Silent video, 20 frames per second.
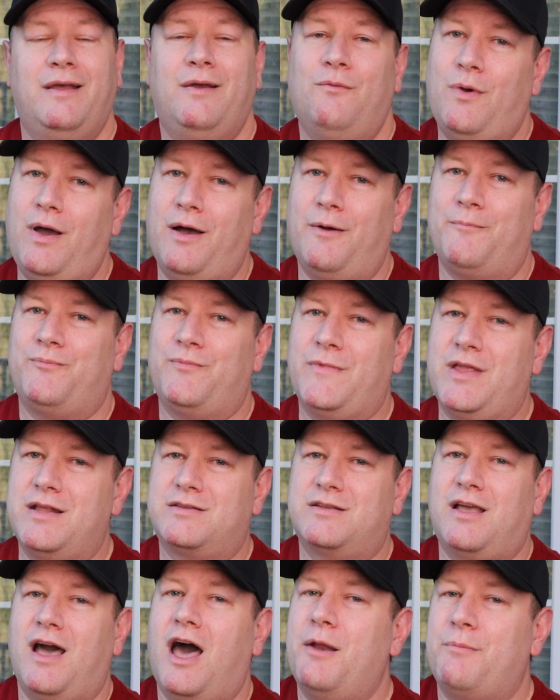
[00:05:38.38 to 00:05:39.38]
Well,
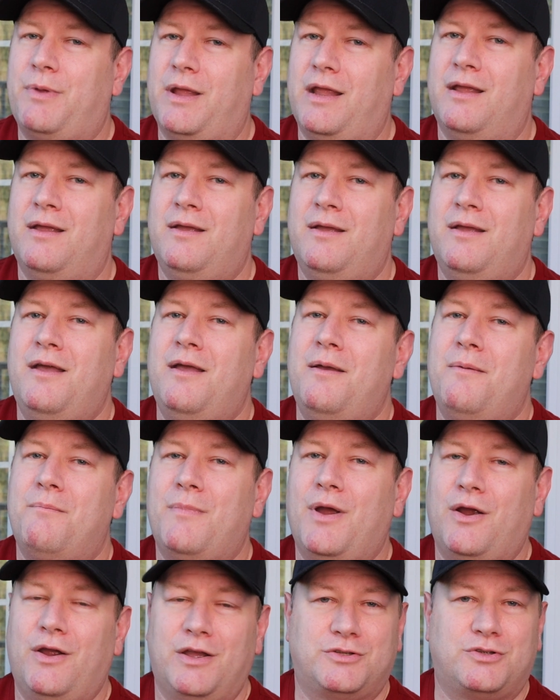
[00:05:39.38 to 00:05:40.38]
it's got to be
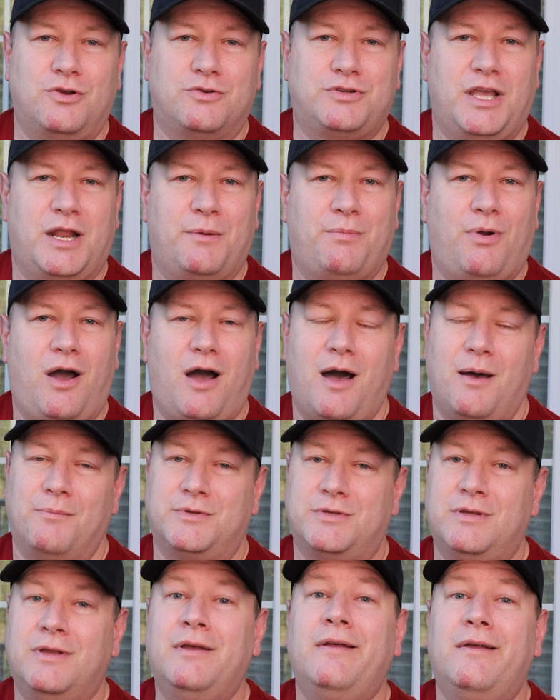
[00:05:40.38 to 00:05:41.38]
Marriott's Oceana
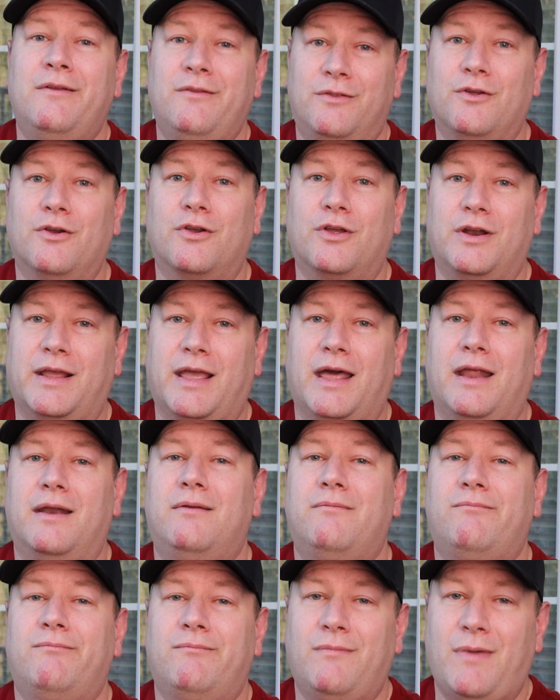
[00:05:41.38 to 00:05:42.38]
Palms. They're going to get
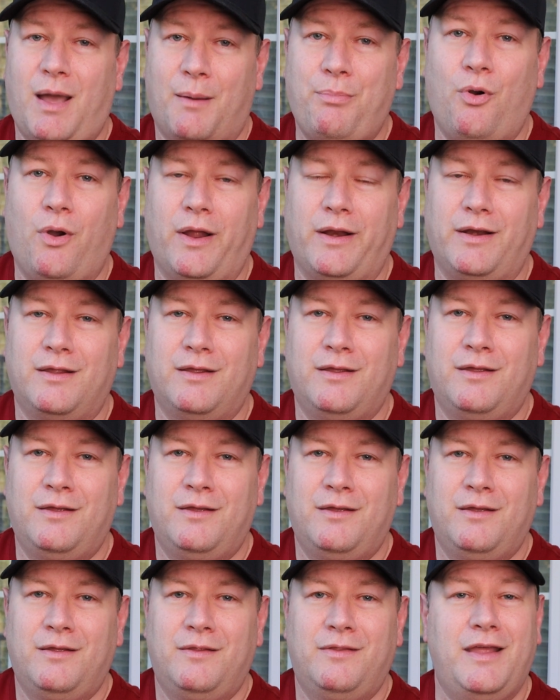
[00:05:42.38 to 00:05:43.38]
a point.
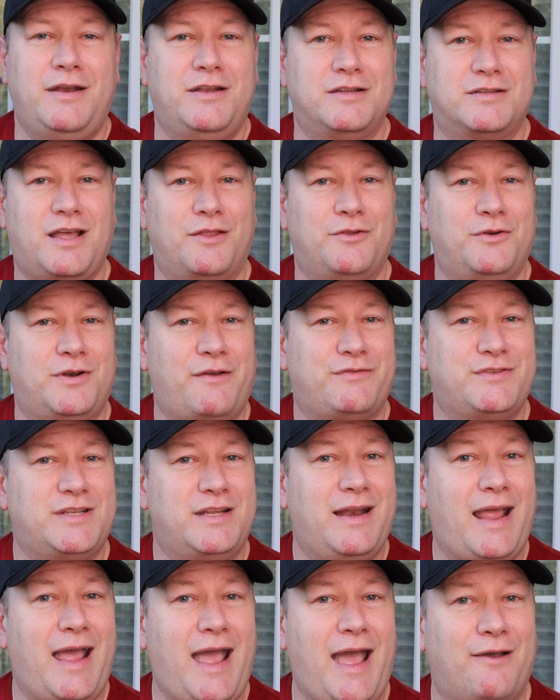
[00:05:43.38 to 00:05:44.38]
They just cut their deficit
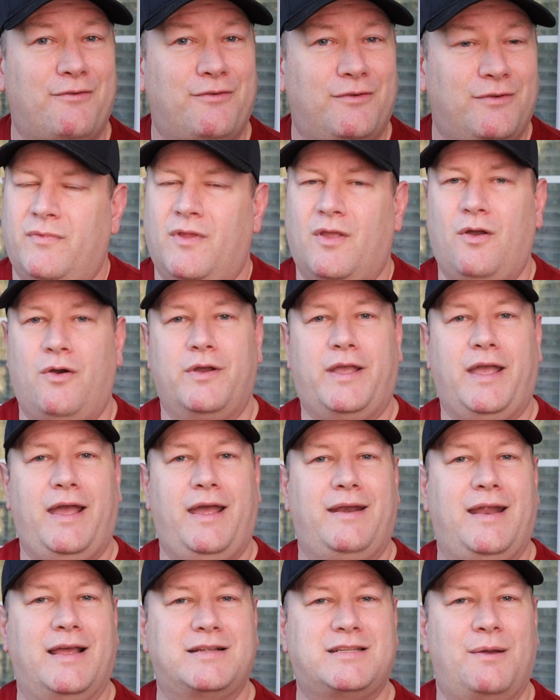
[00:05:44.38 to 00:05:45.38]
in half. Okay,
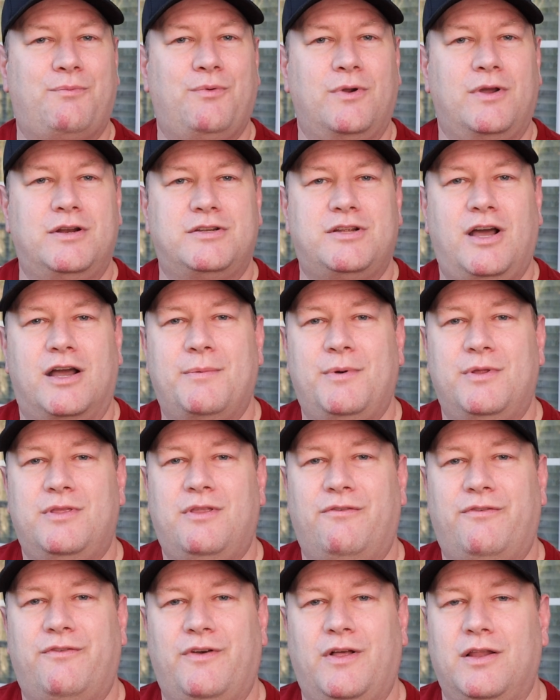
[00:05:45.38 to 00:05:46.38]
next up we're going to talk about
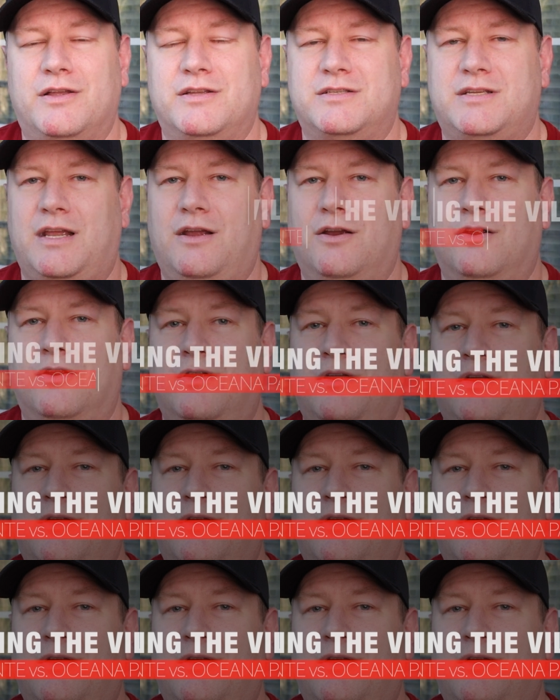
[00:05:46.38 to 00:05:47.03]
the villas here